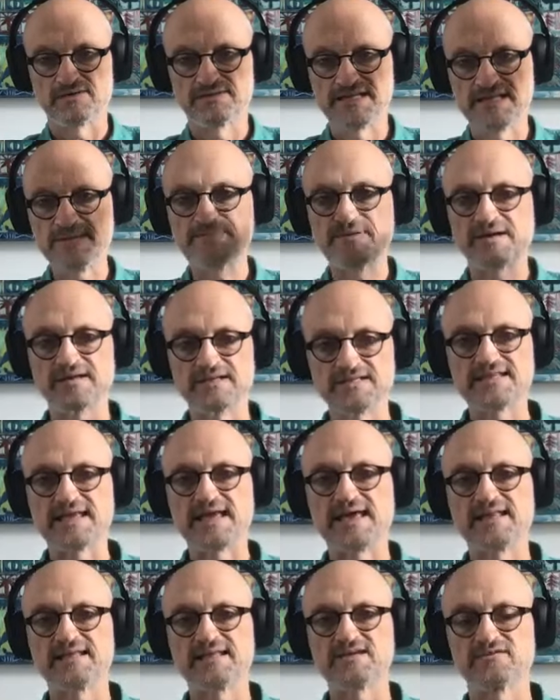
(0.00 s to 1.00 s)
a deep
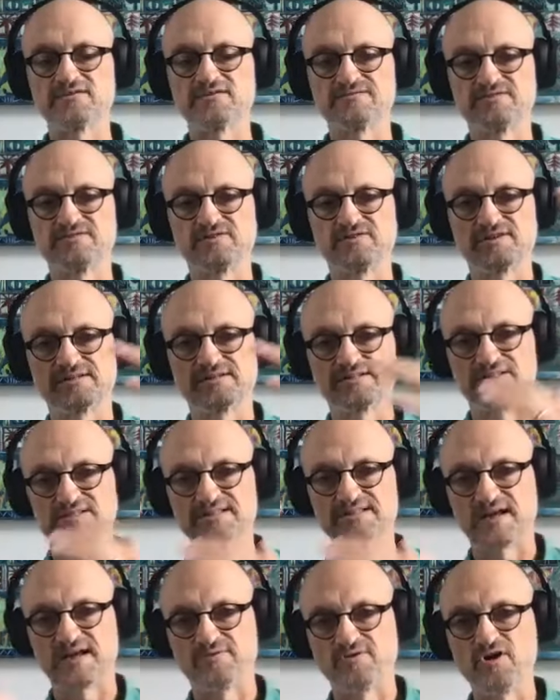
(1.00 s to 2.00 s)
understanding of
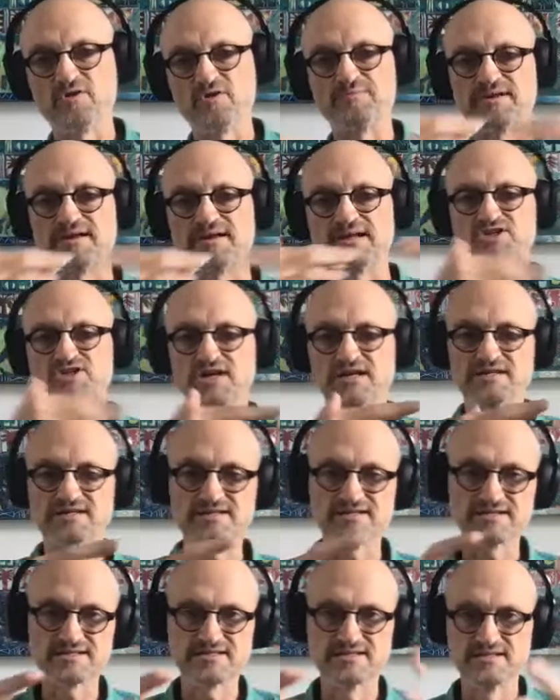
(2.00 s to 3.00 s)
not just our own, but
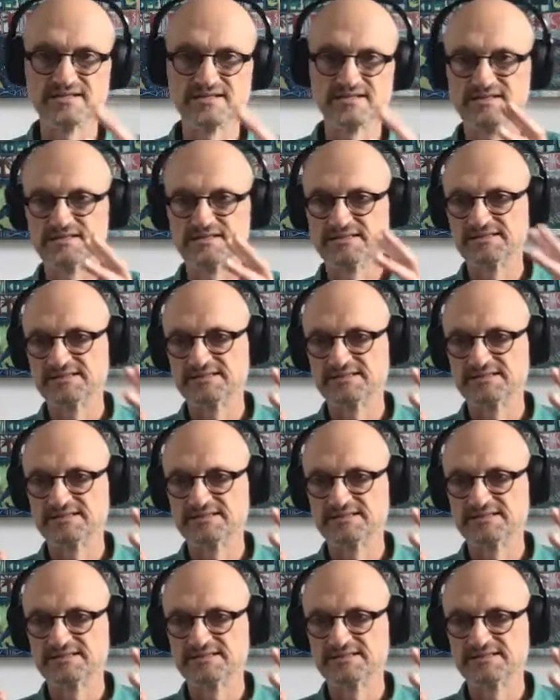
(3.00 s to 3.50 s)
each other's